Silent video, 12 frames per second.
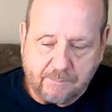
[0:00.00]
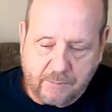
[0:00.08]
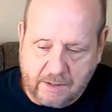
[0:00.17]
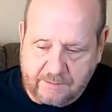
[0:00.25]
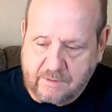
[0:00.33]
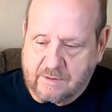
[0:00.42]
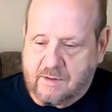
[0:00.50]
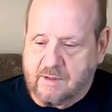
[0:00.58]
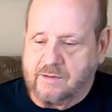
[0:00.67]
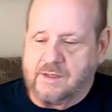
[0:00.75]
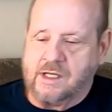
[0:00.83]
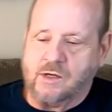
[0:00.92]
but
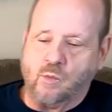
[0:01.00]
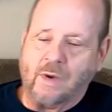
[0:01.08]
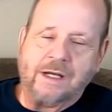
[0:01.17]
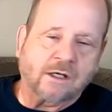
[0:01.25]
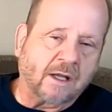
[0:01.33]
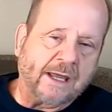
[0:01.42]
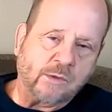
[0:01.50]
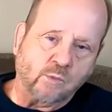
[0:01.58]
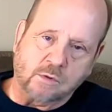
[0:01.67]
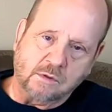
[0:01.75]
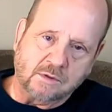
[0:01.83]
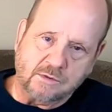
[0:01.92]
the white light
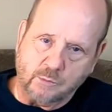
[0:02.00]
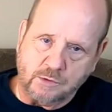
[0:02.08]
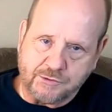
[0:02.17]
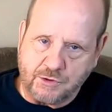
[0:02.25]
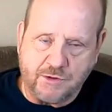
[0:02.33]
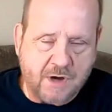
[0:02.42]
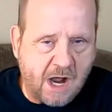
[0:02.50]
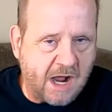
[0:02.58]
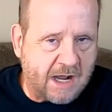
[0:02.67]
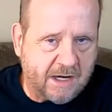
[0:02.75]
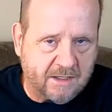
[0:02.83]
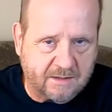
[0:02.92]
will, will turn
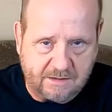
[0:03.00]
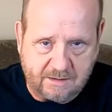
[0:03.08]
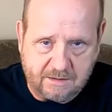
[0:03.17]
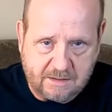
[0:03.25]
on